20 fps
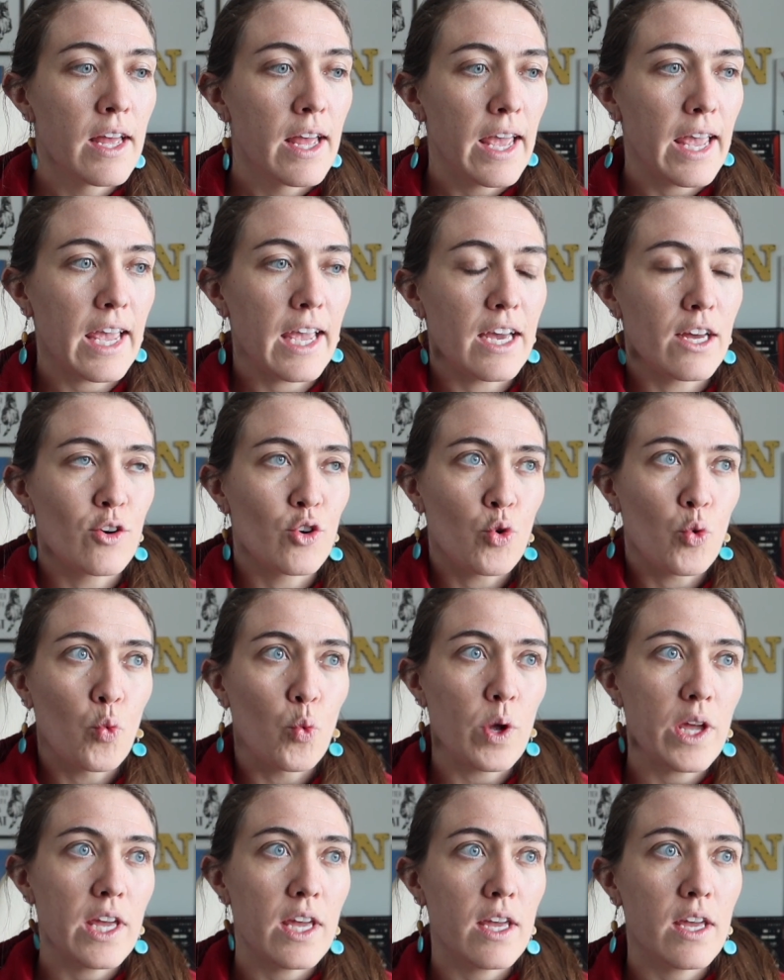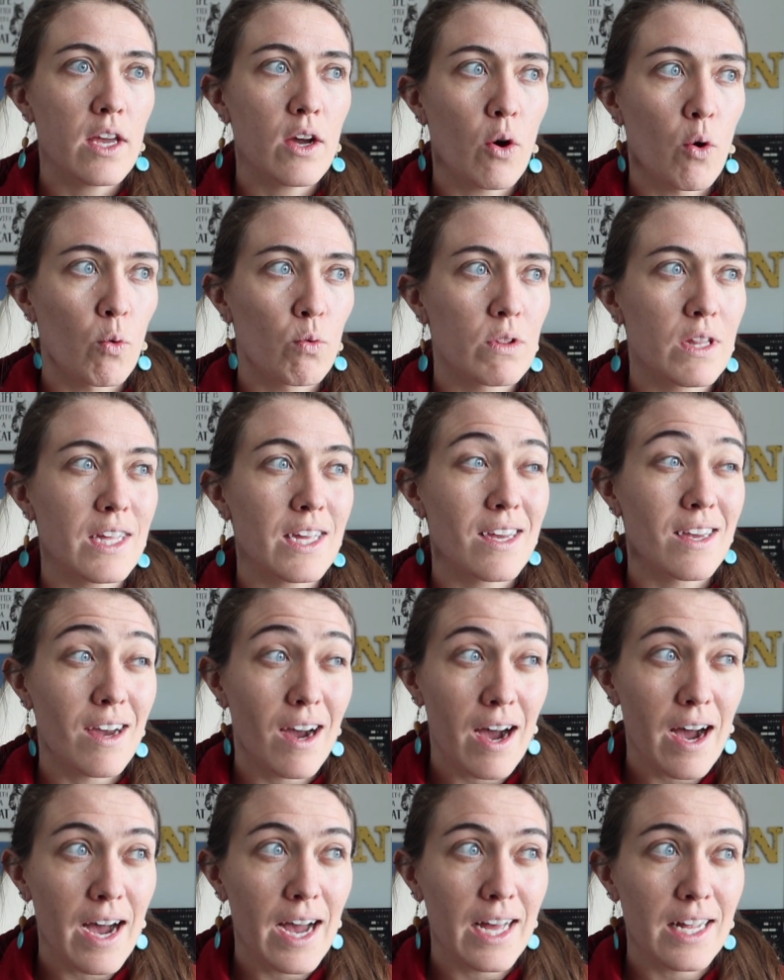And we only
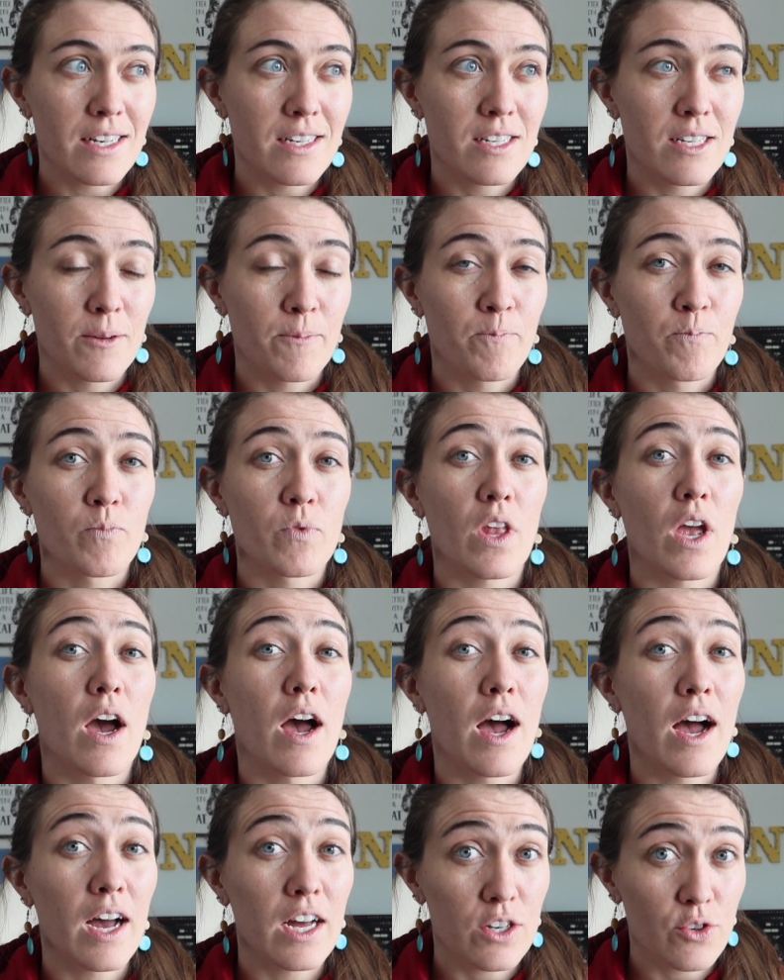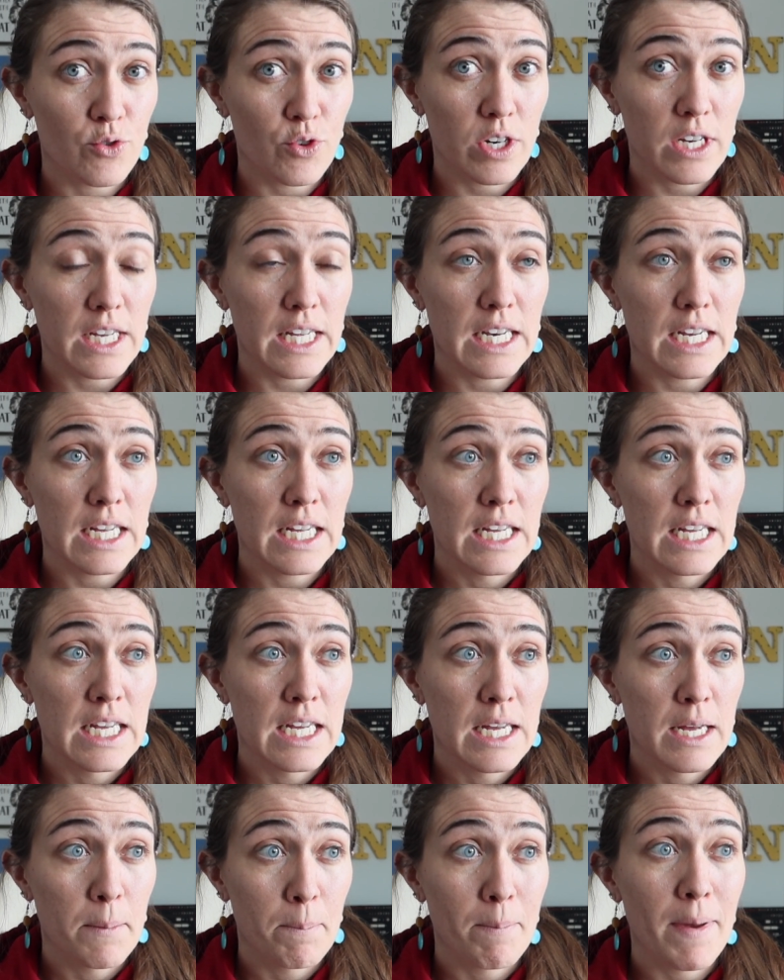got 100
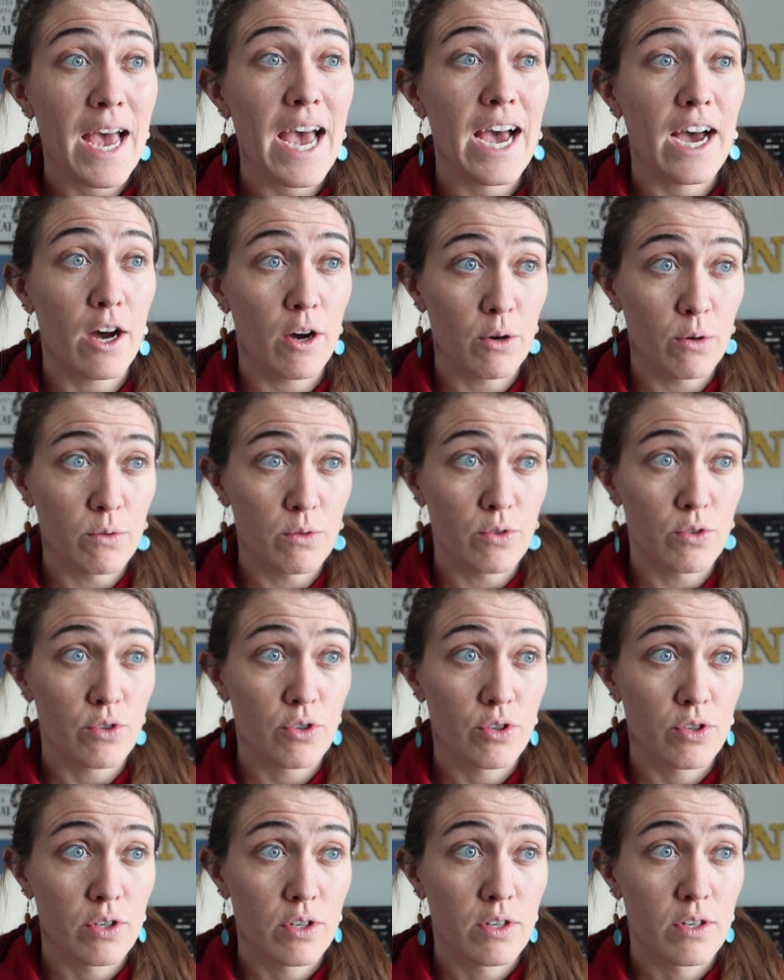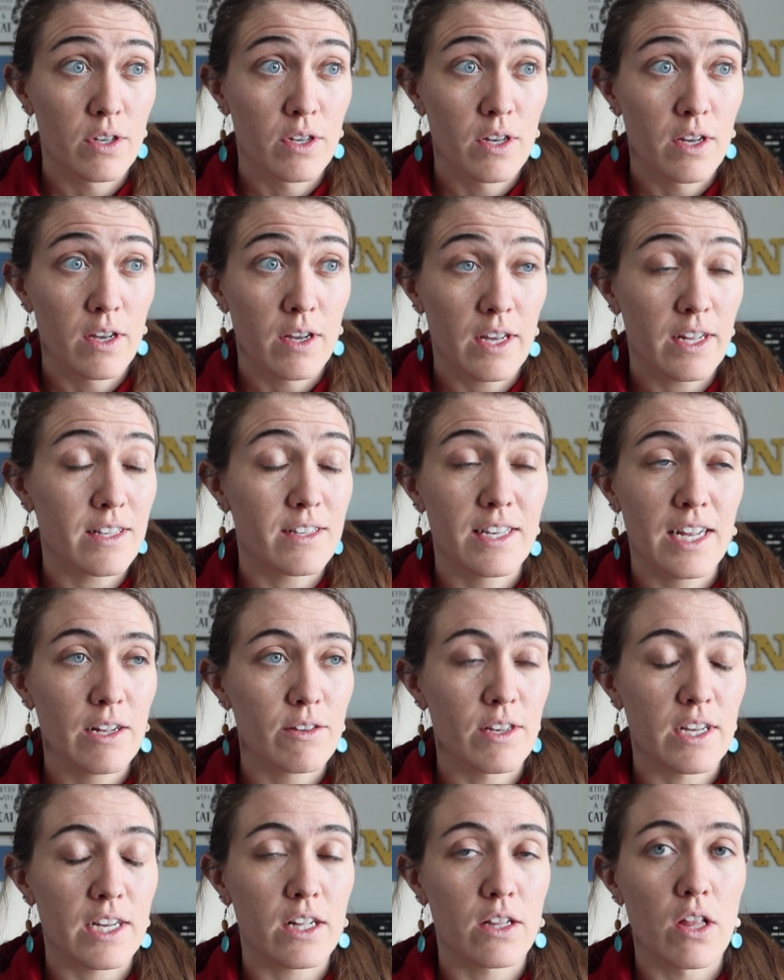pounds. It
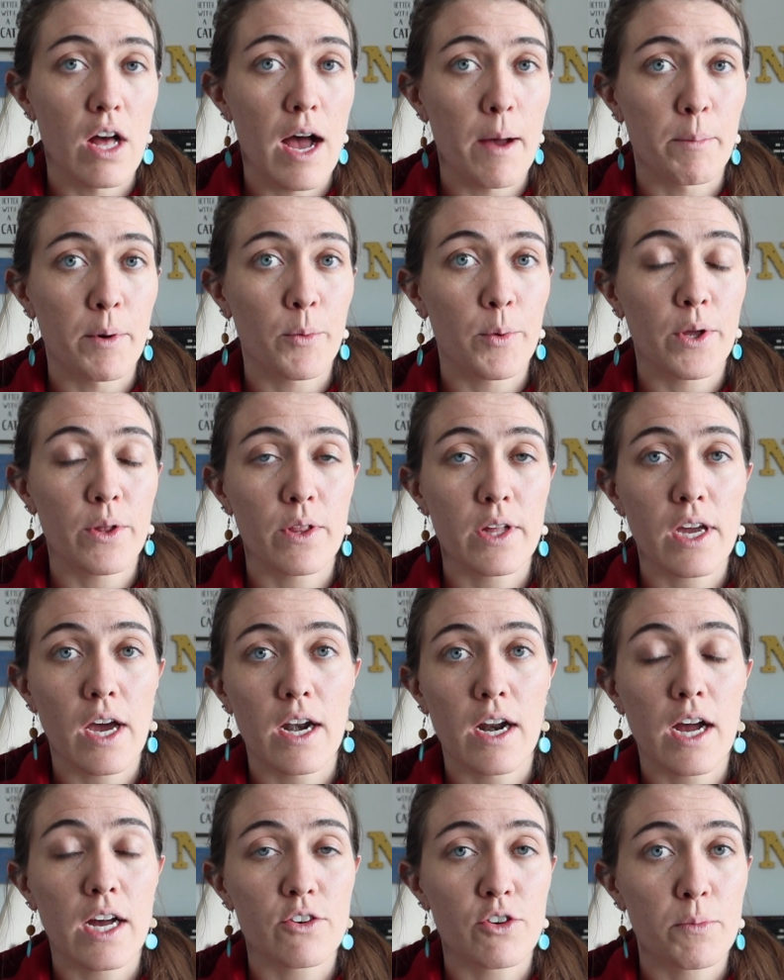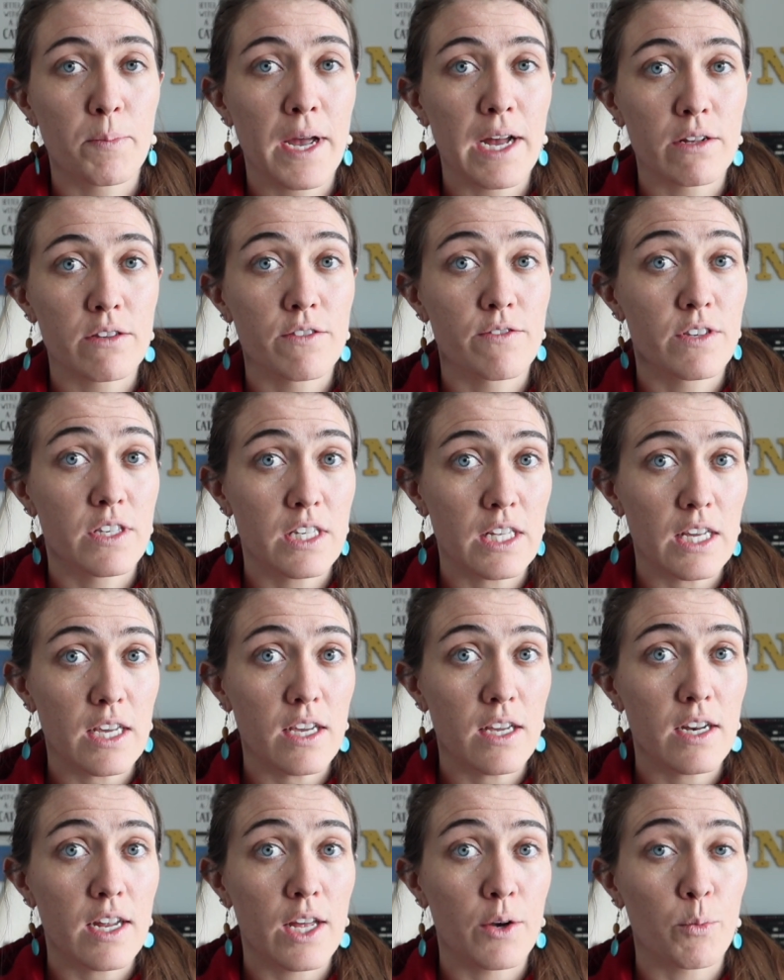sounds like a lot, but we only got 100 pounds of
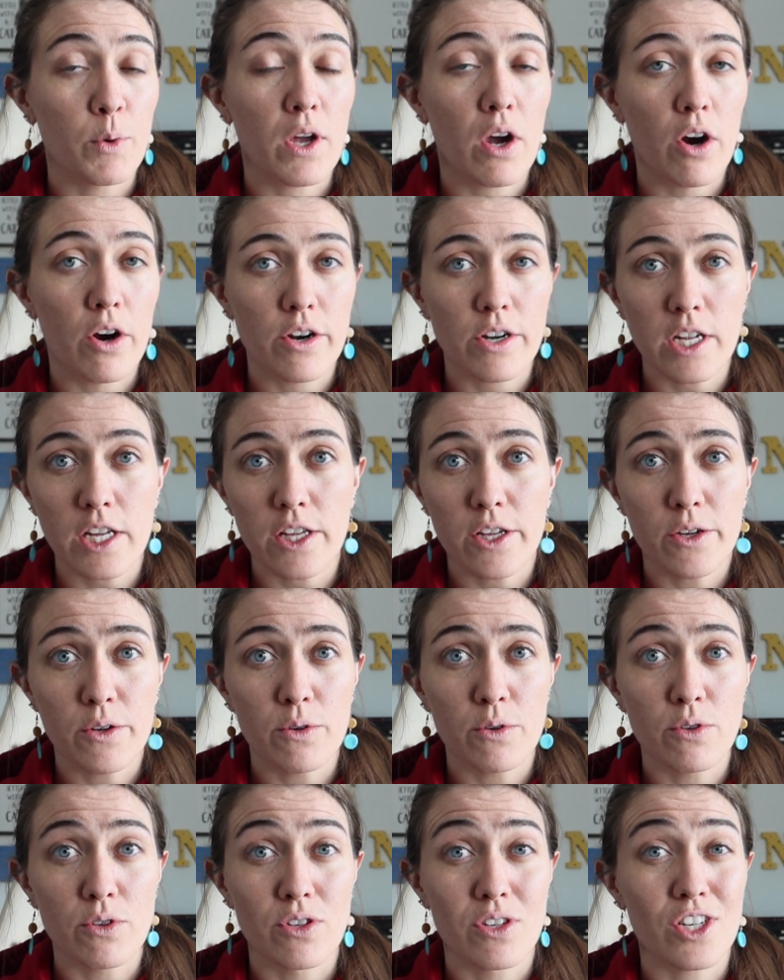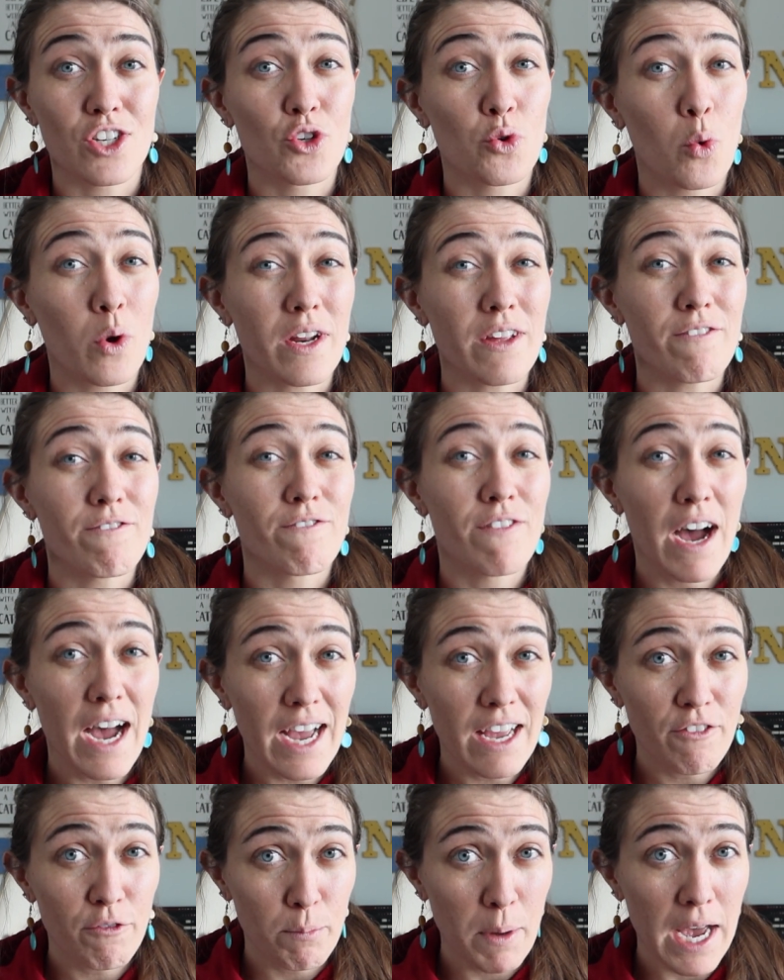seed, and we already used
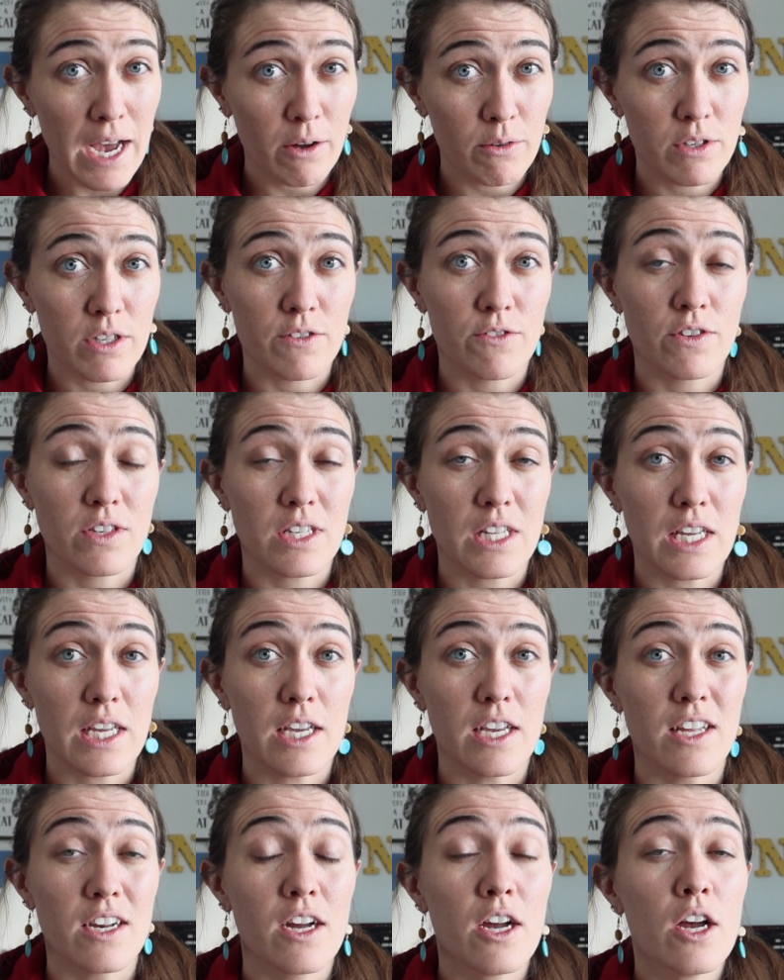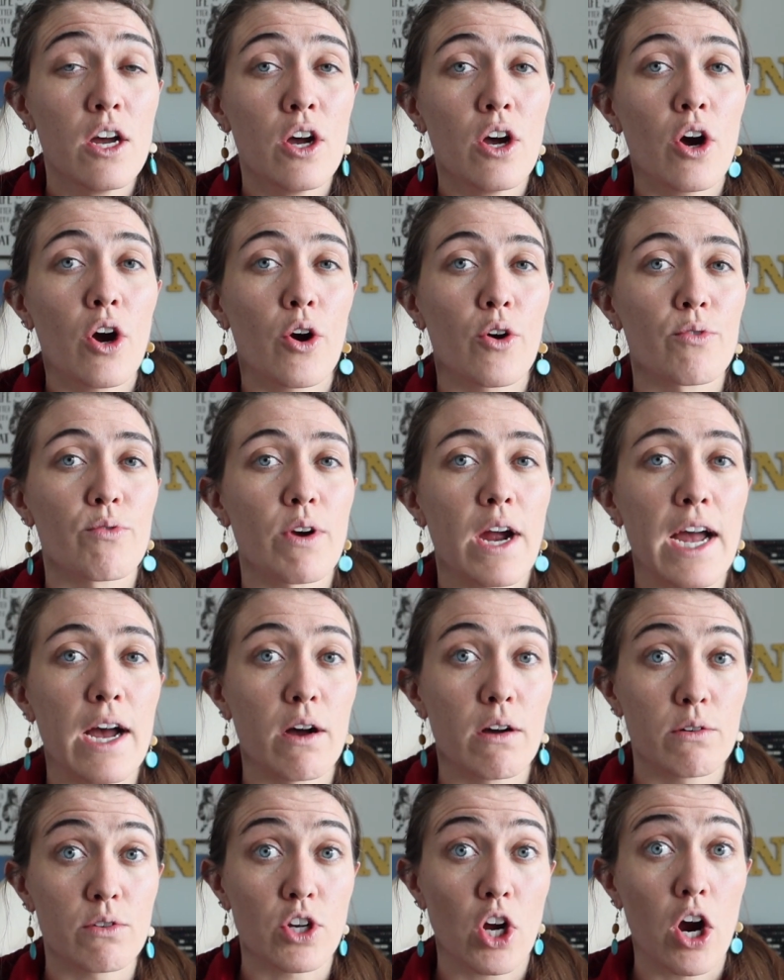25 pounds of seed
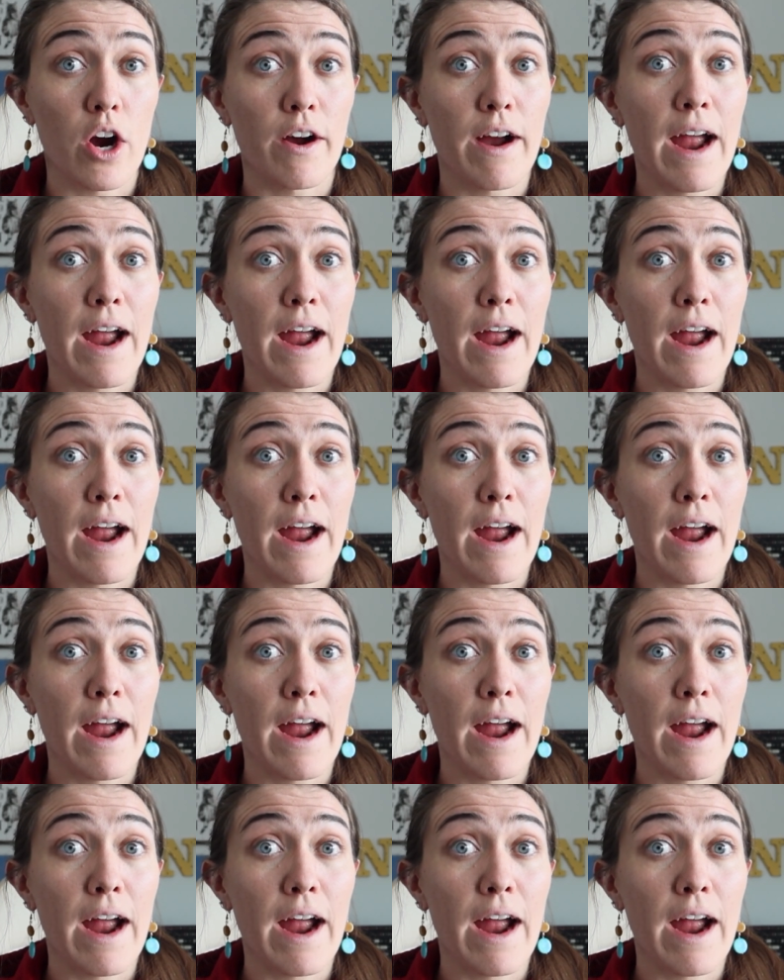around our